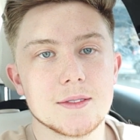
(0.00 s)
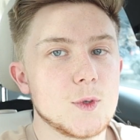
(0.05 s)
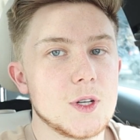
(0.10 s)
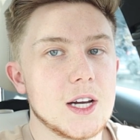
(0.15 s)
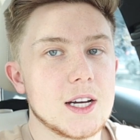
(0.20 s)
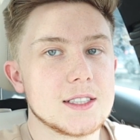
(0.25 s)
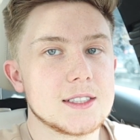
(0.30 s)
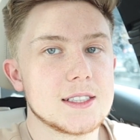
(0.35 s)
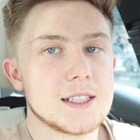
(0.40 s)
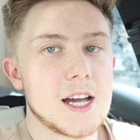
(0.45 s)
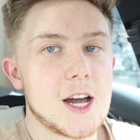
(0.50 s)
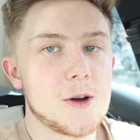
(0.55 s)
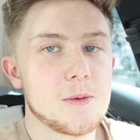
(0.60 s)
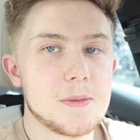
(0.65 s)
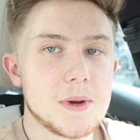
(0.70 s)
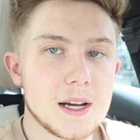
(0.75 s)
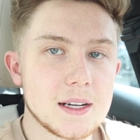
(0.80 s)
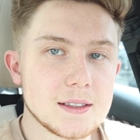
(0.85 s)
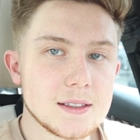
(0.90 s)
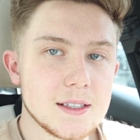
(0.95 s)
We got
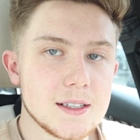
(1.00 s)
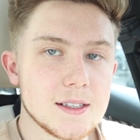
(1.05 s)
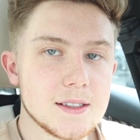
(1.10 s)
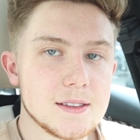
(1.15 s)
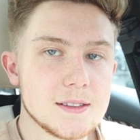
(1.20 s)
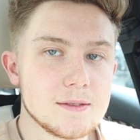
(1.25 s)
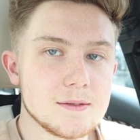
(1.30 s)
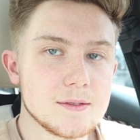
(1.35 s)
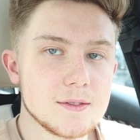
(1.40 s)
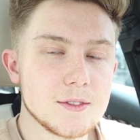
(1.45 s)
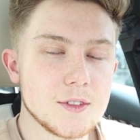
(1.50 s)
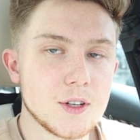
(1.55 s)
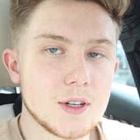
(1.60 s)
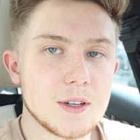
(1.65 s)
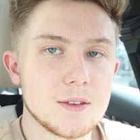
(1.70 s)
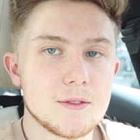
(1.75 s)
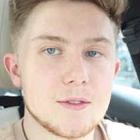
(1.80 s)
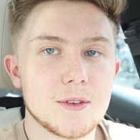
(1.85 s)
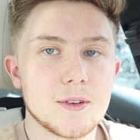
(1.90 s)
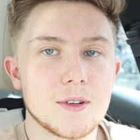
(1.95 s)
Scout back there
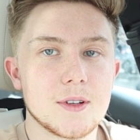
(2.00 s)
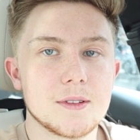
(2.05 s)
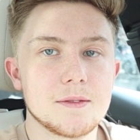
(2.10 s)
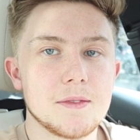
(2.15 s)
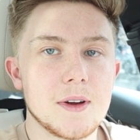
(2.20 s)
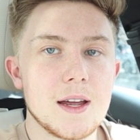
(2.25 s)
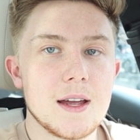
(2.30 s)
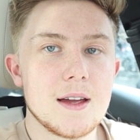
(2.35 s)
looking for